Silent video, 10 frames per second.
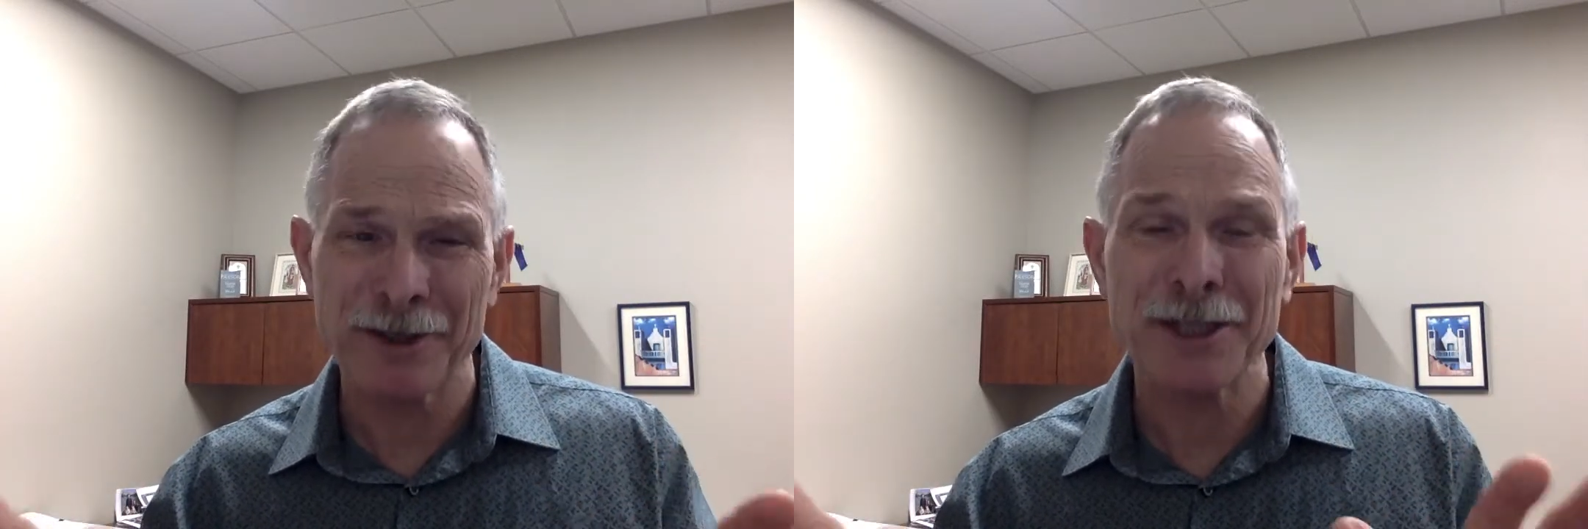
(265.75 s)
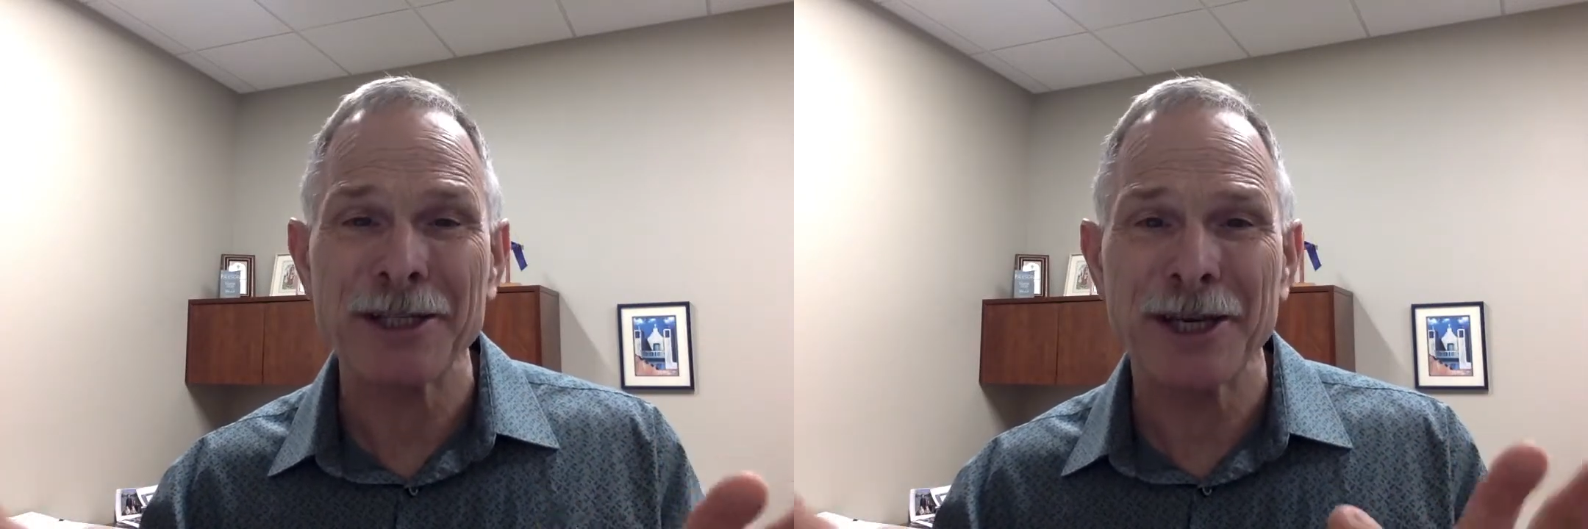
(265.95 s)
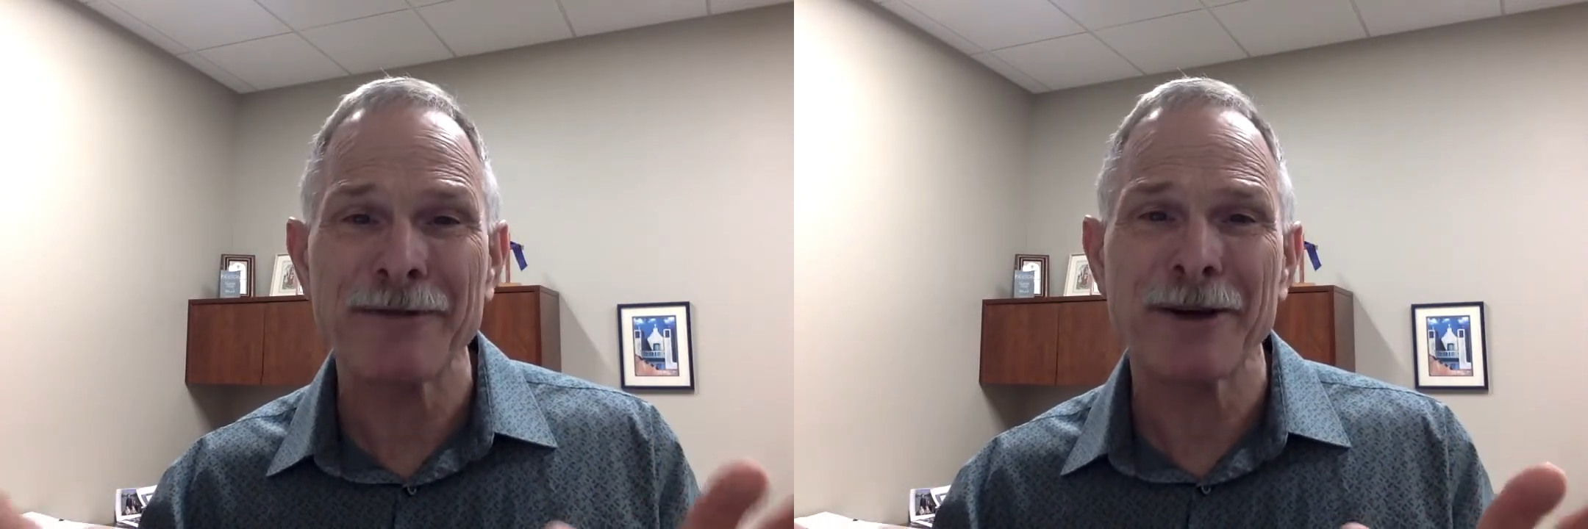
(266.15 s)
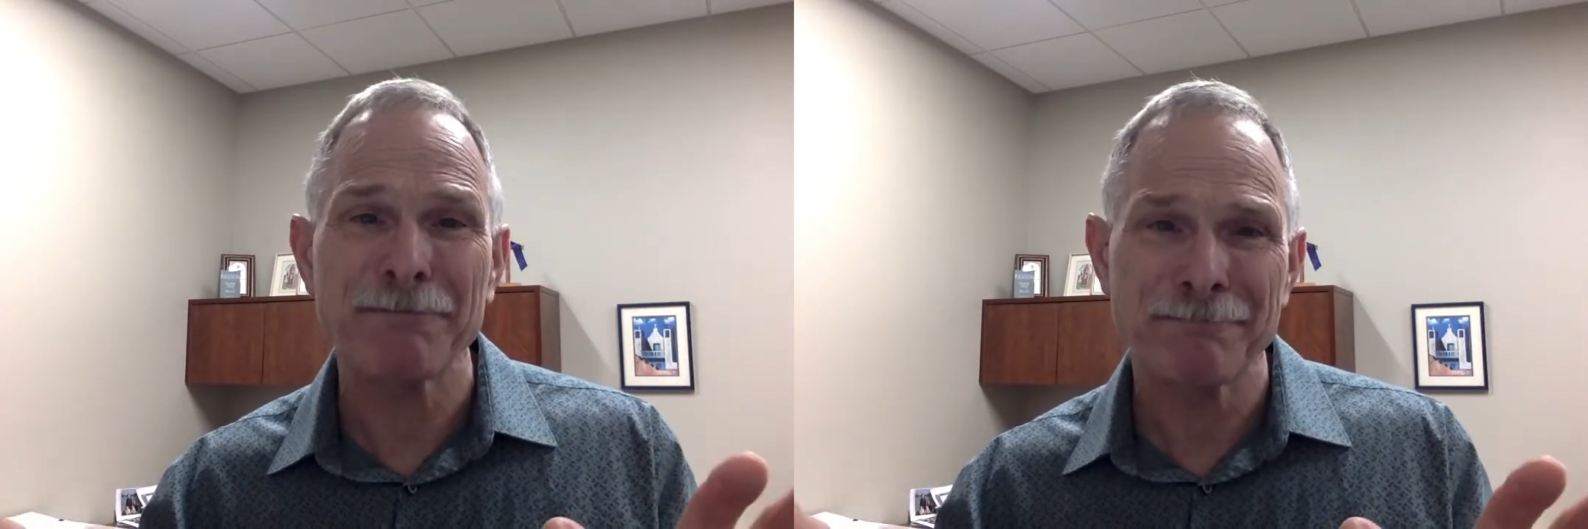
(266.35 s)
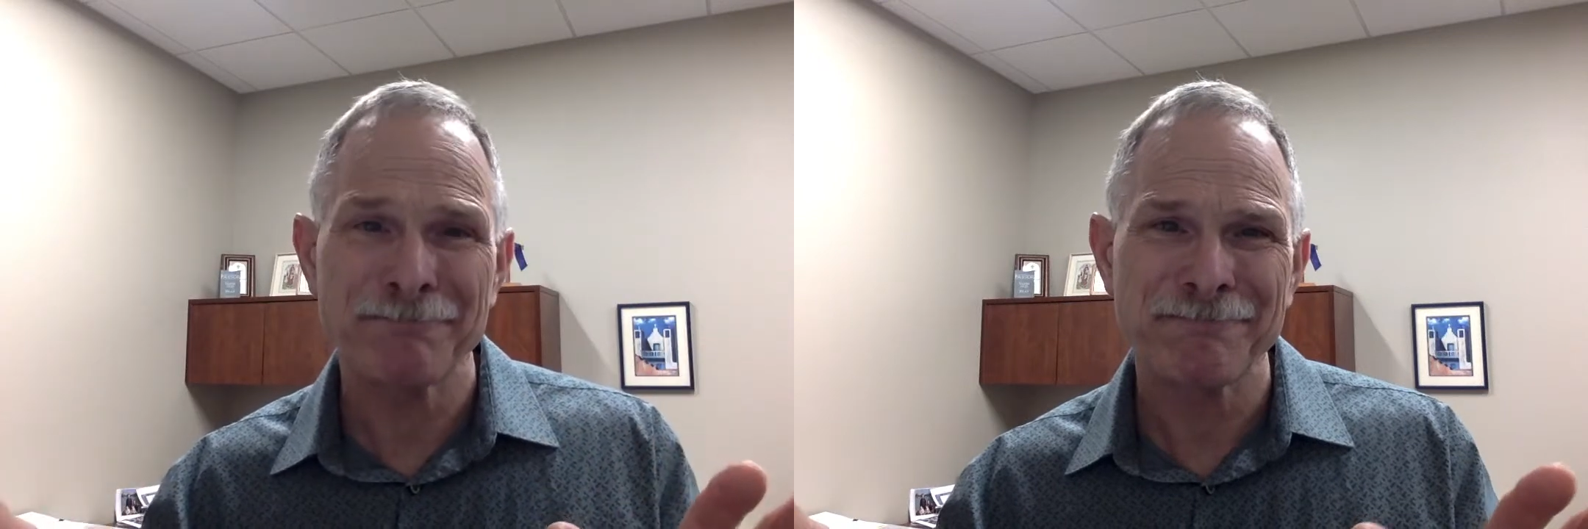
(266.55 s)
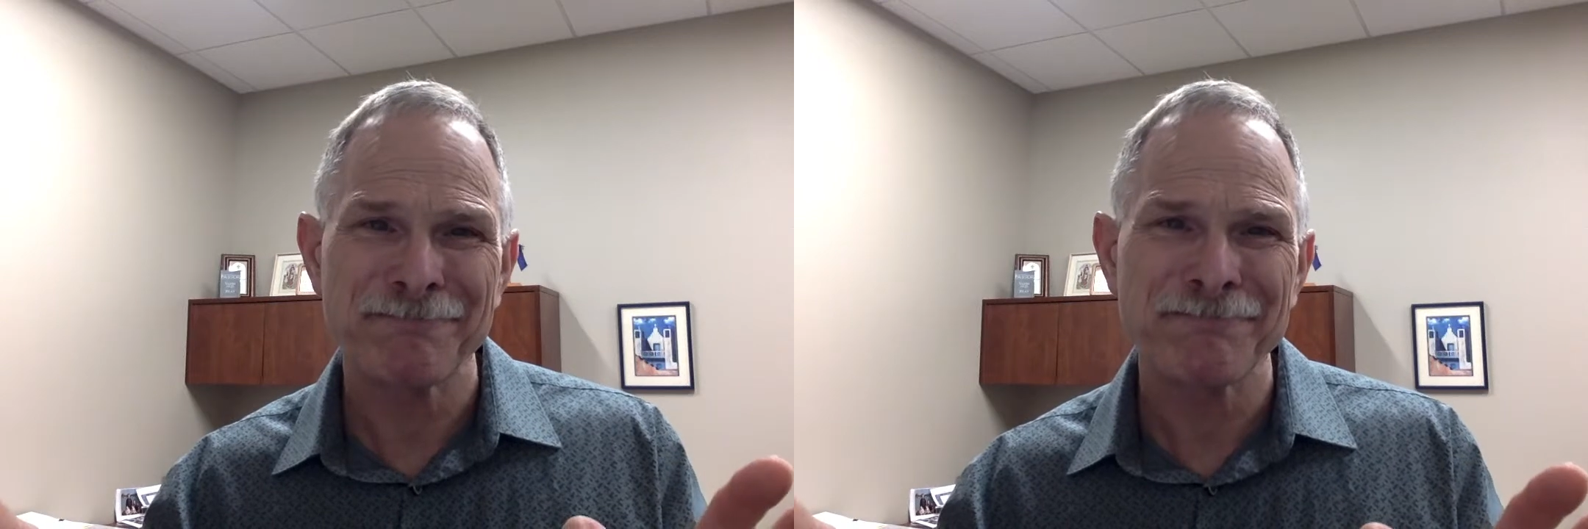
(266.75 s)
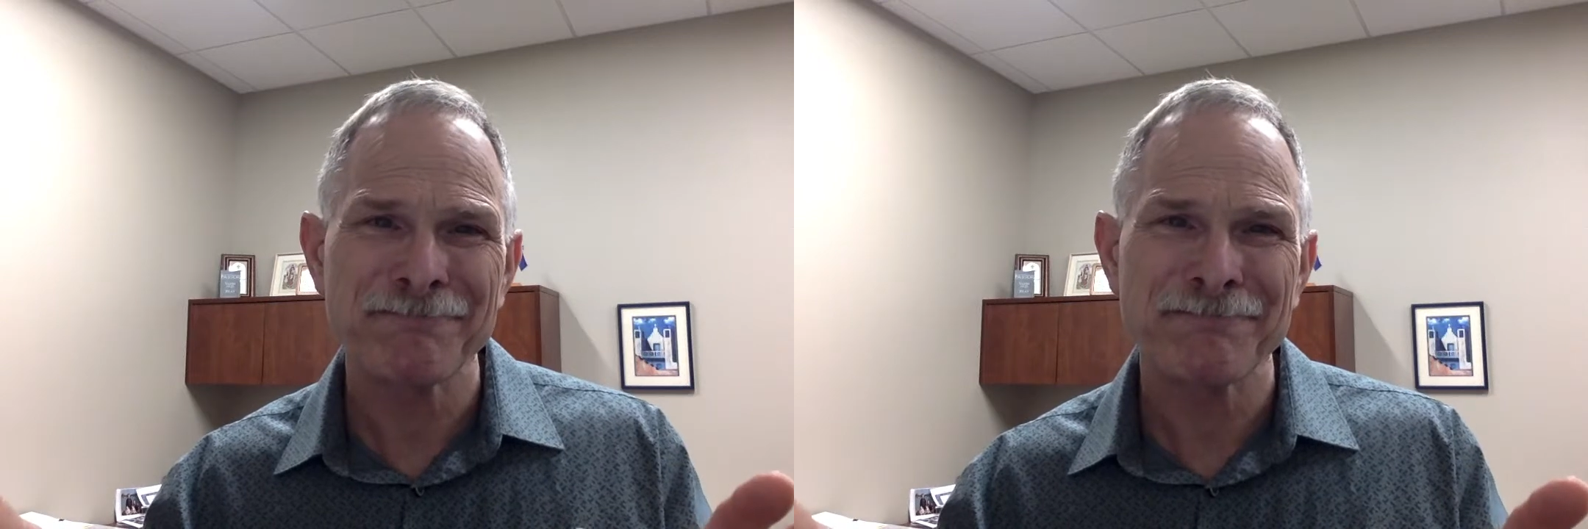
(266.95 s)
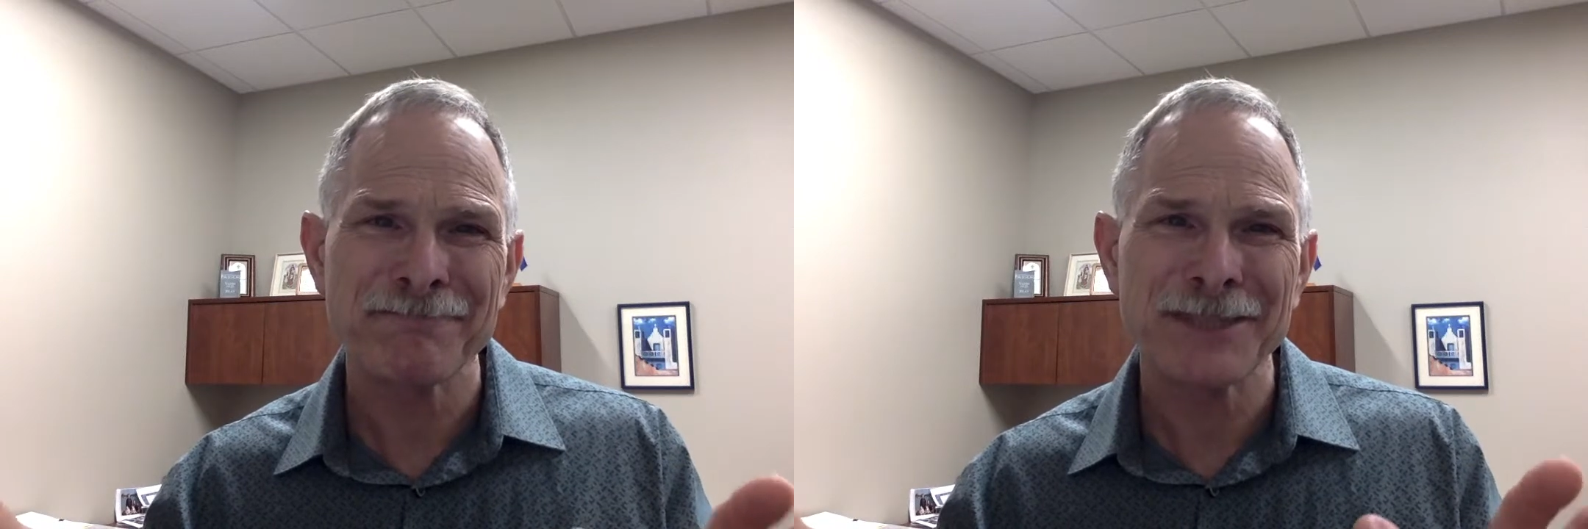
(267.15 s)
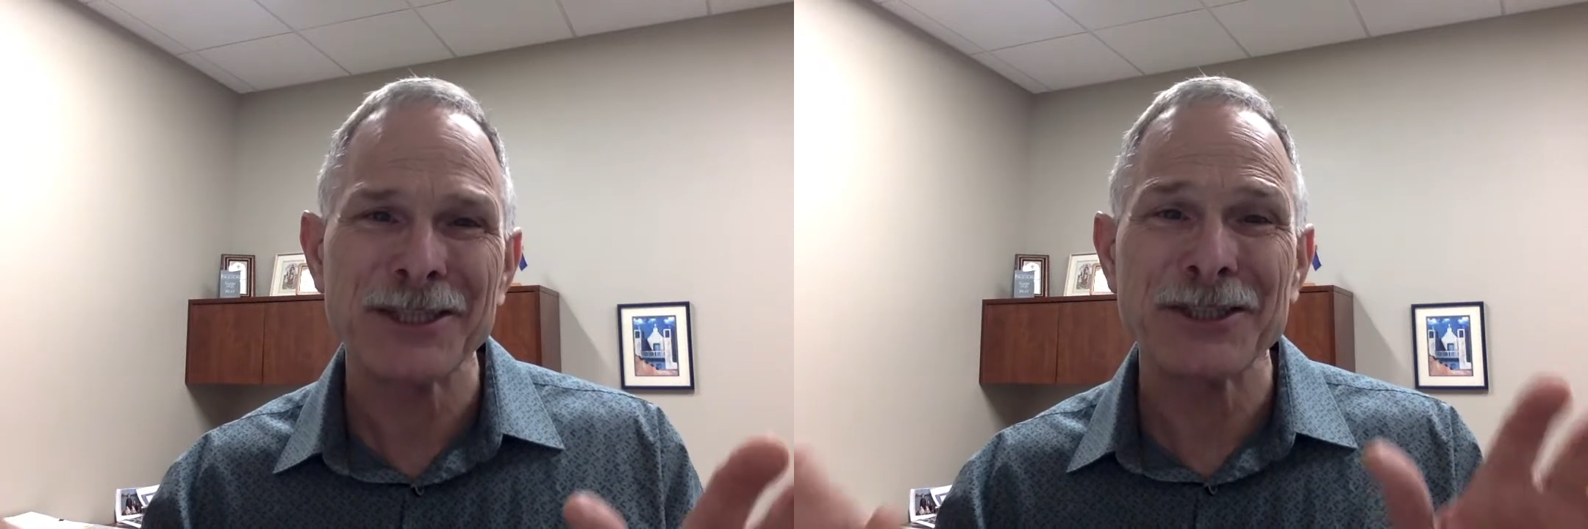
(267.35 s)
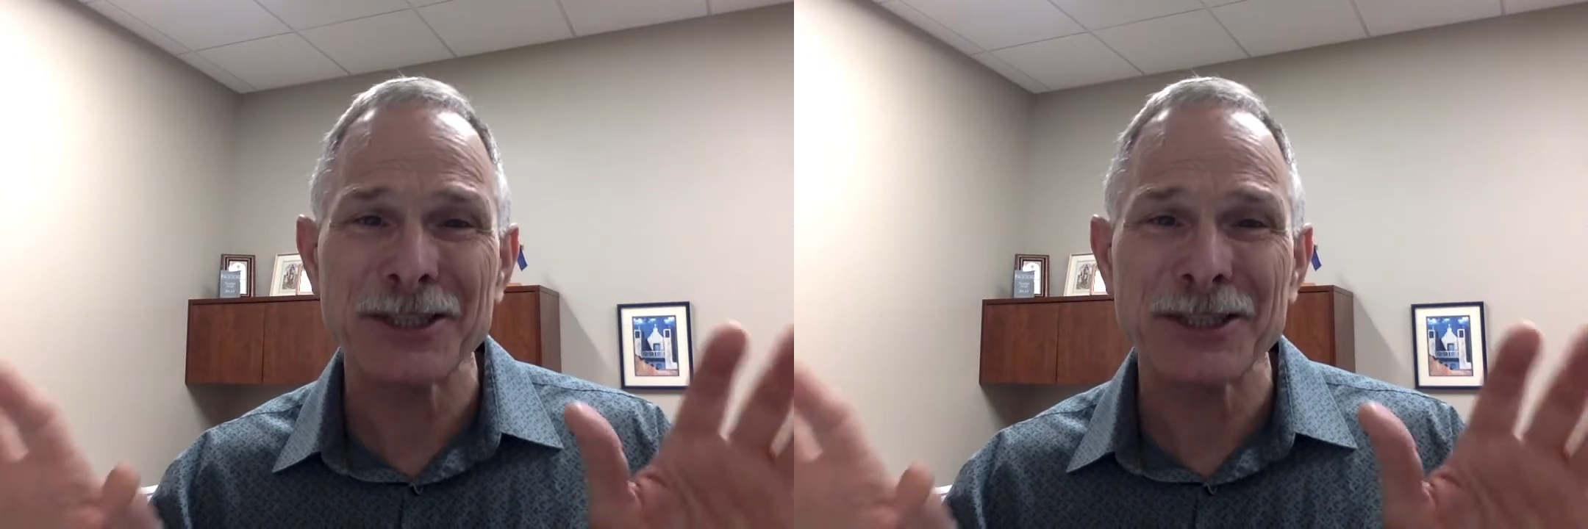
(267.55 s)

that he gave them,